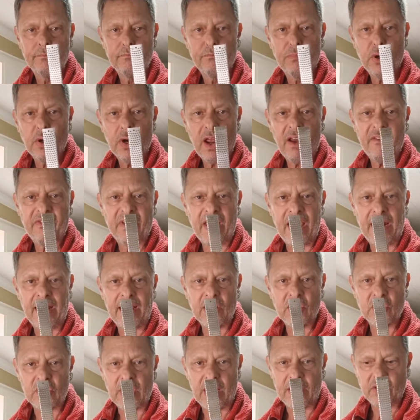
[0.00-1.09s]
put off getting
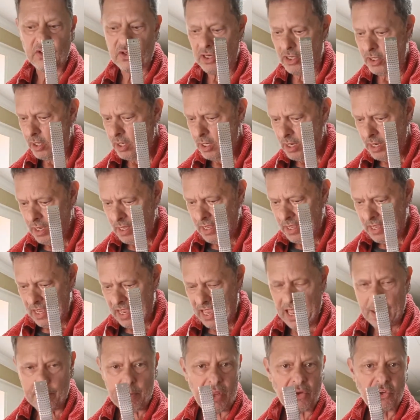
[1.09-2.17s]
a zester.
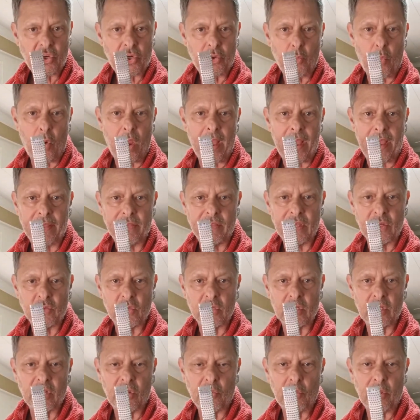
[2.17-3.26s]
I'm not sure why. This
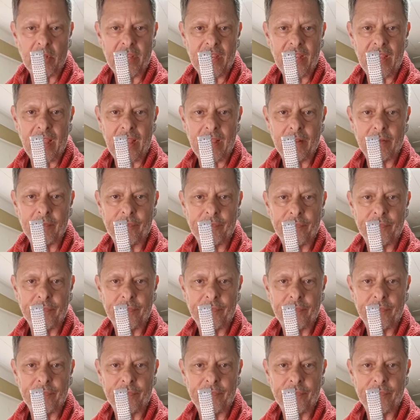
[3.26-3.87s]
was literally